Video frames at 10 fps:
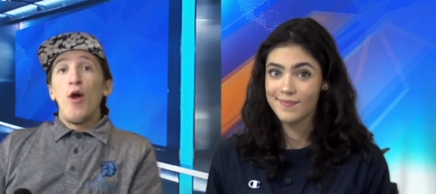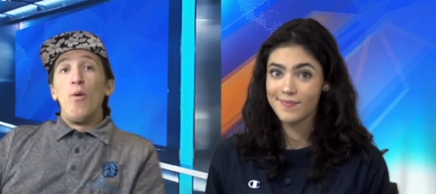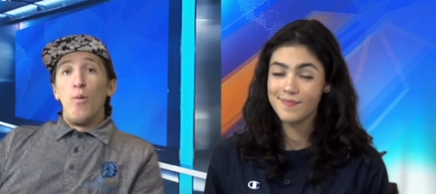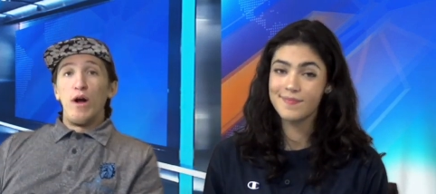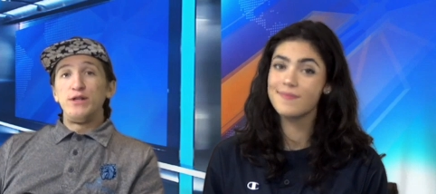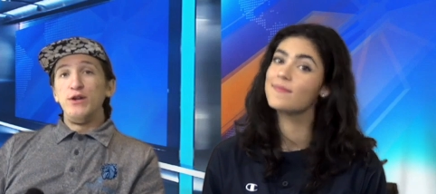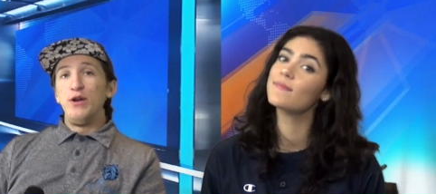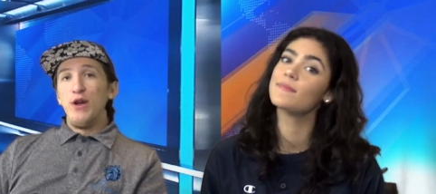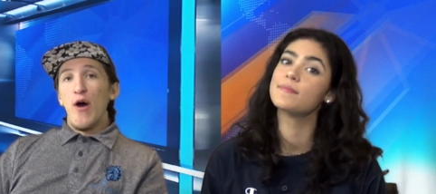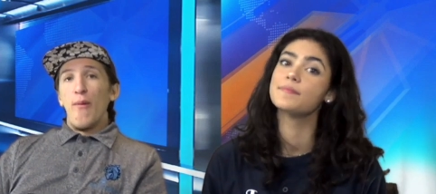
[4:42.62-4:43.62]
Speaker 1: wants you
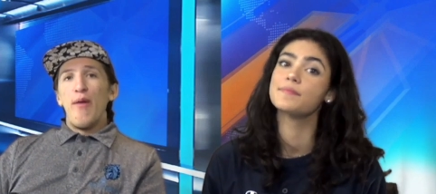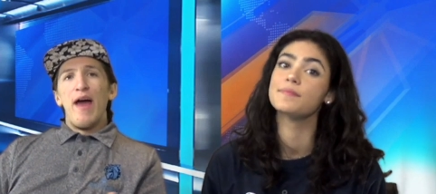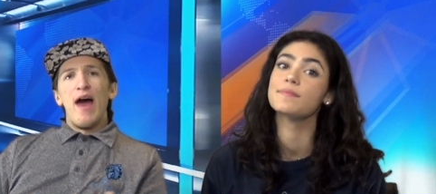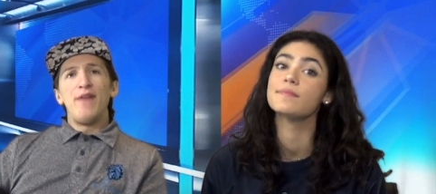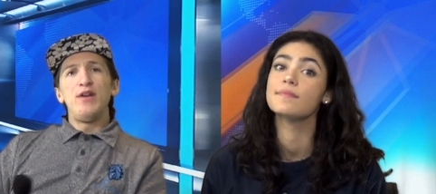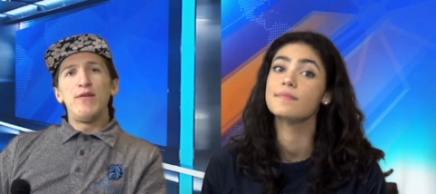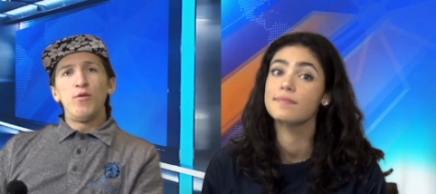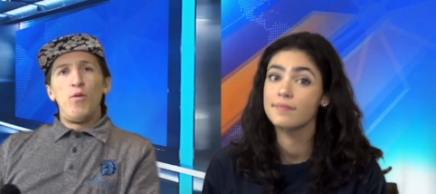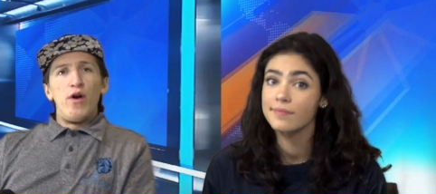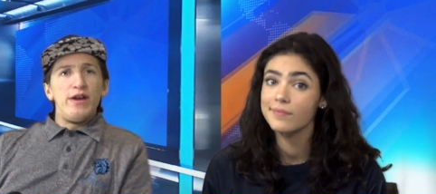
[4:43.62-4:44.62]
to know, have you ever
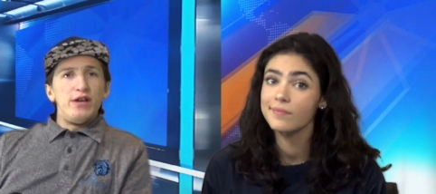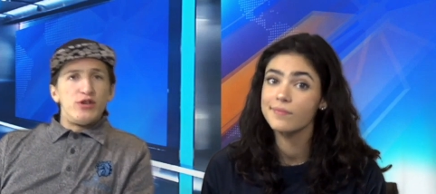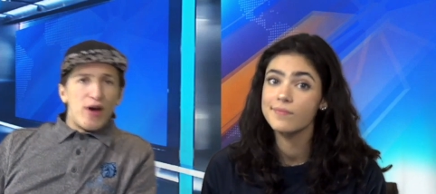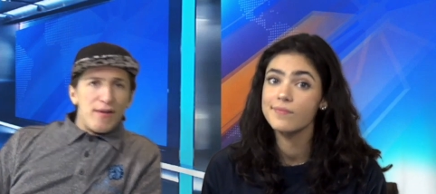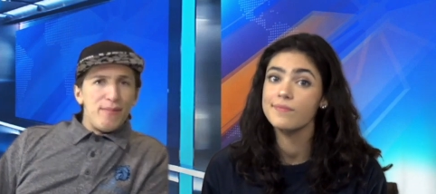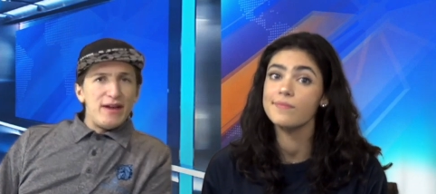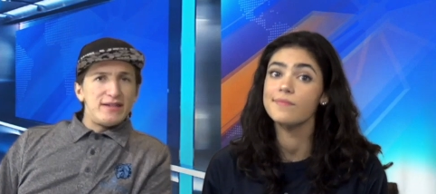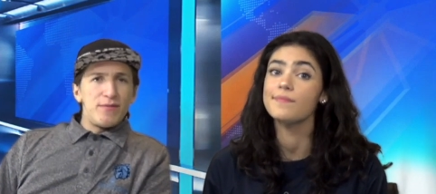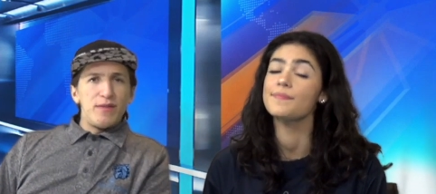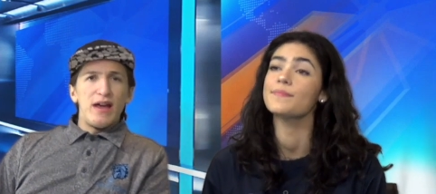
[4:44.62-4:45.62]
wanted to try to make
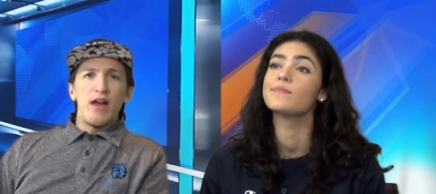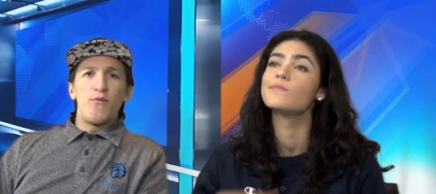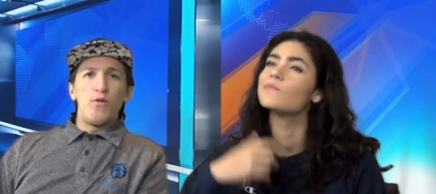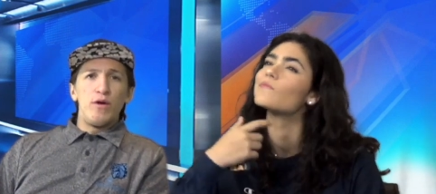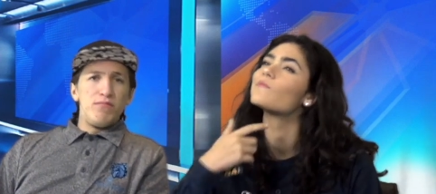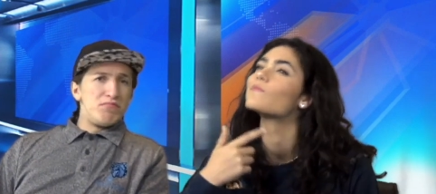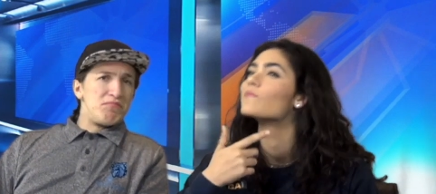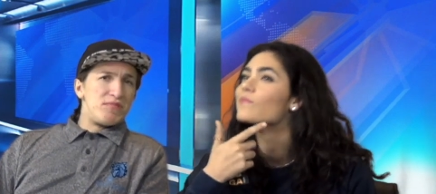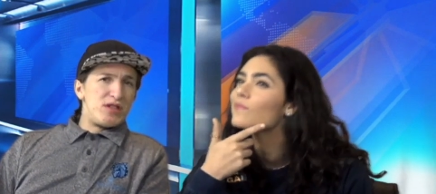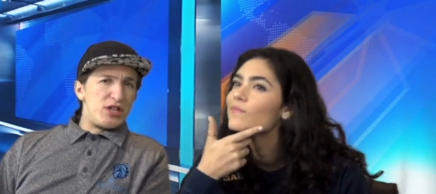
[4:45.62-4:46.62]
something out of wood,
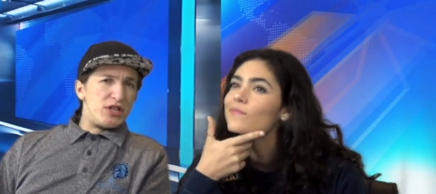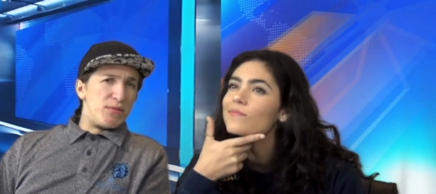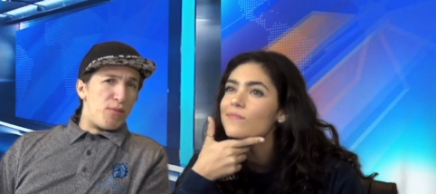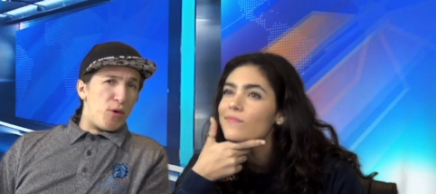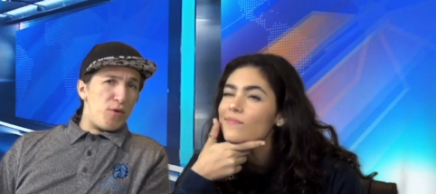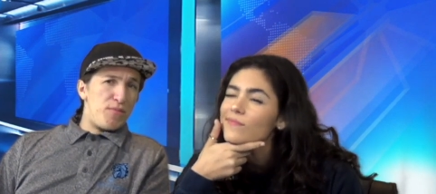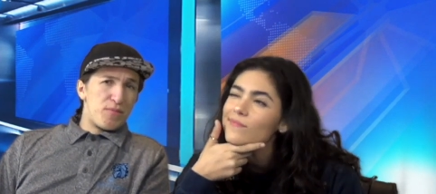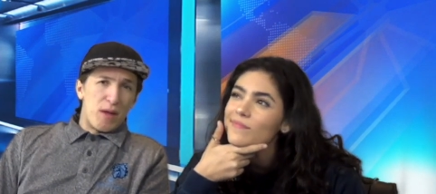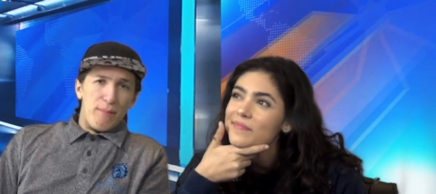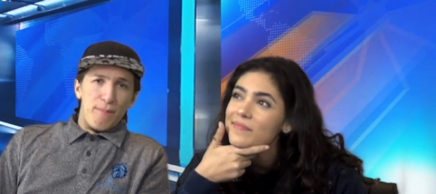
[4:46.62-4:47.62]
such as a bowl,
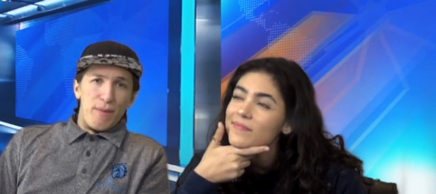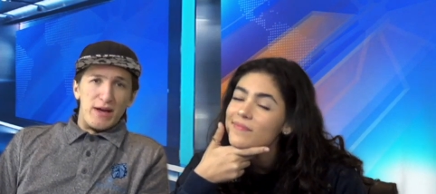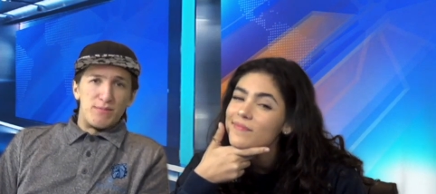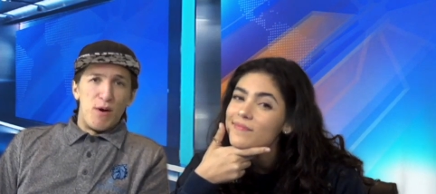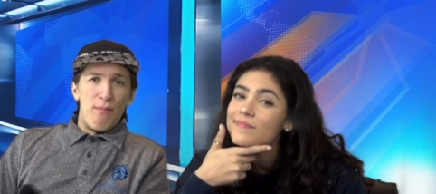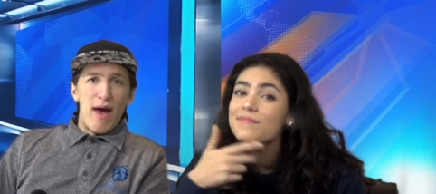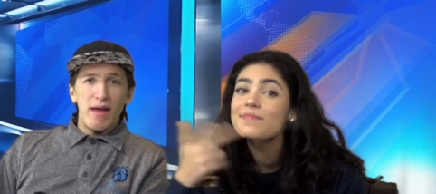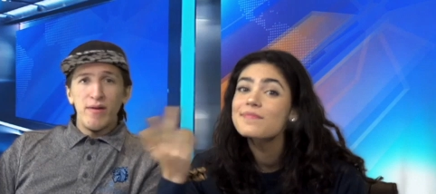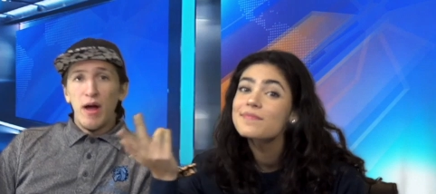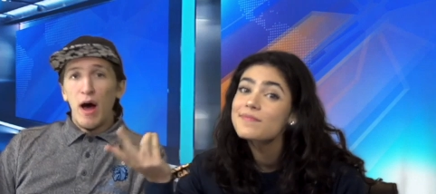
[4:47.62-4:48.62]
baseball bat,
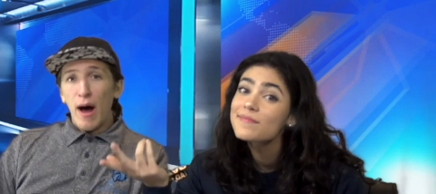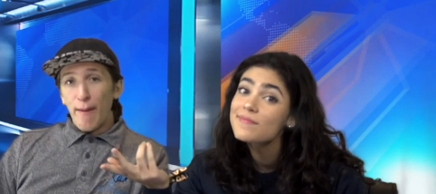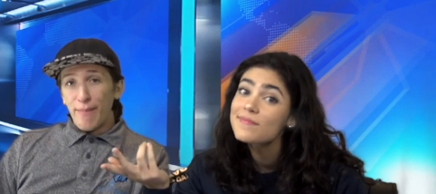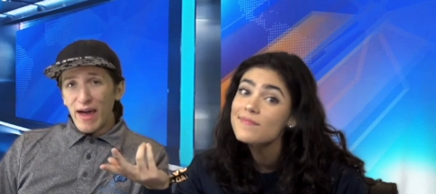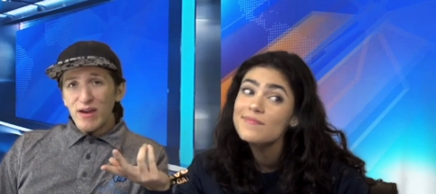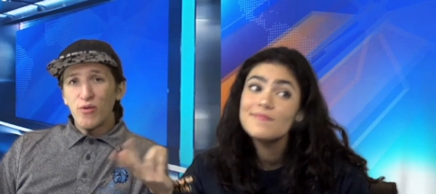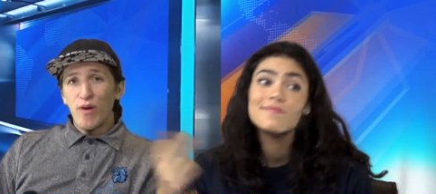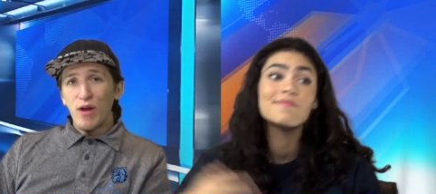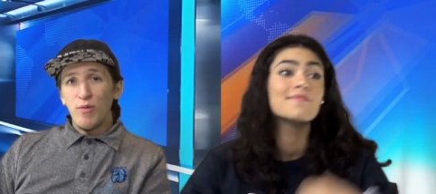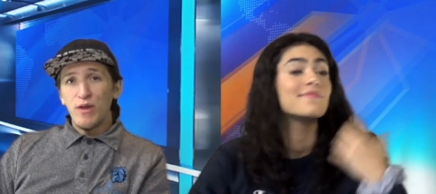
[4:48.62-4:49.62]
a pen to
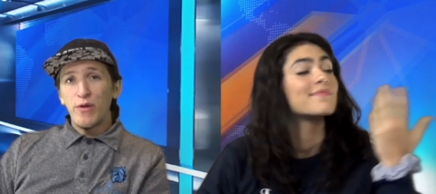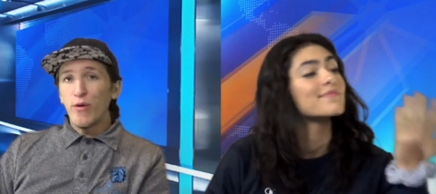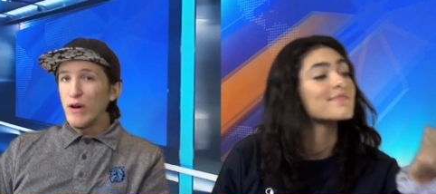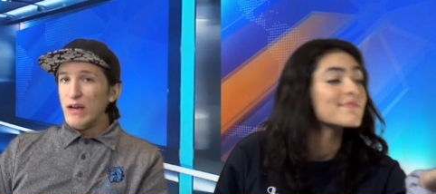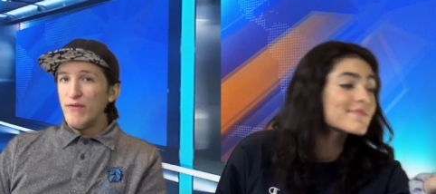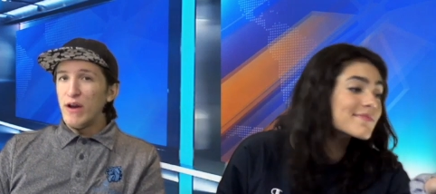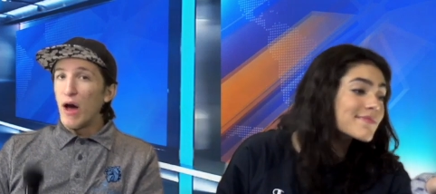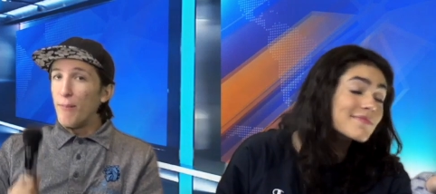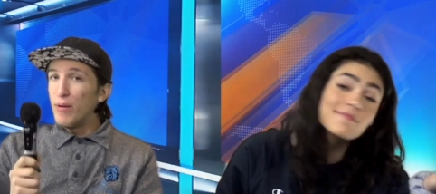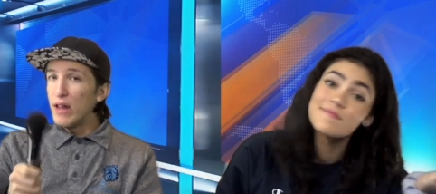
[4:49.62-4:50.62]
write with, or even
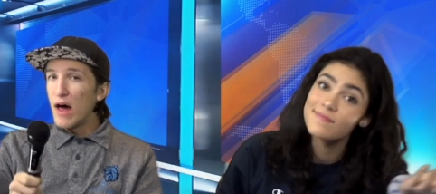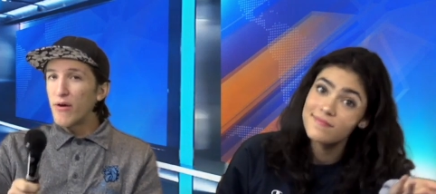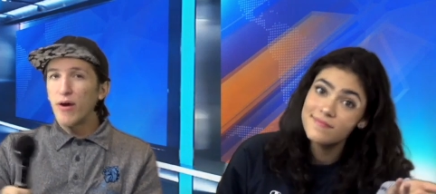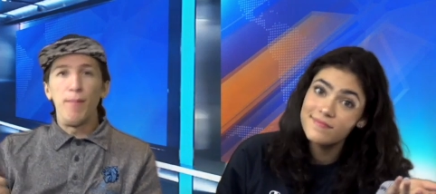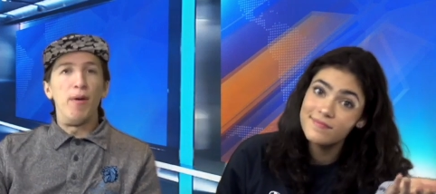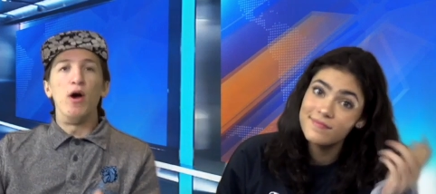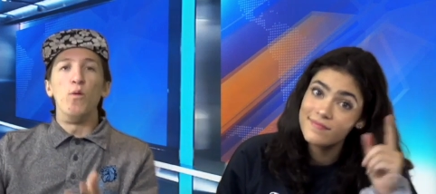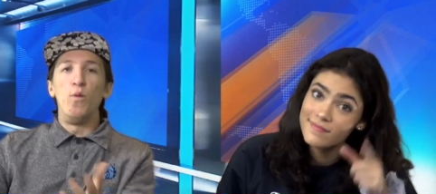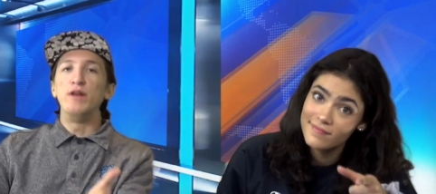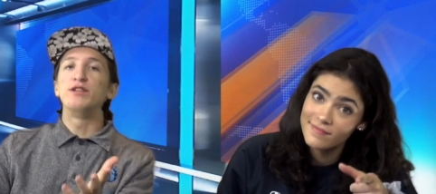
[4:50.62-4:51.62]
a platter
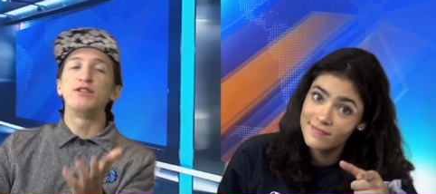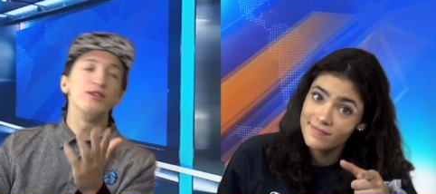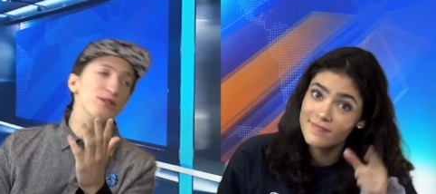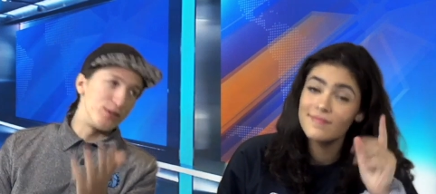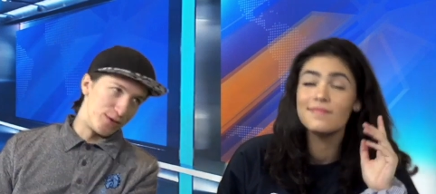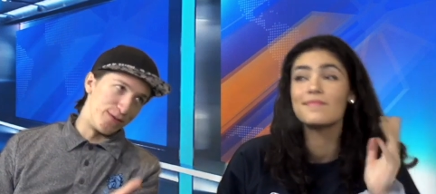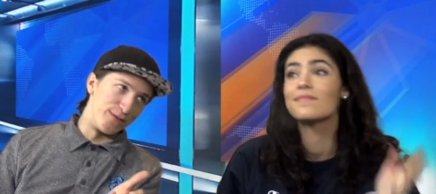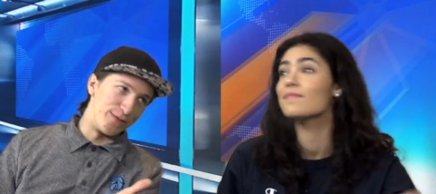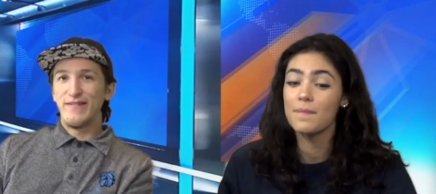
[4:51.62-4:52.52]
upon which to serve?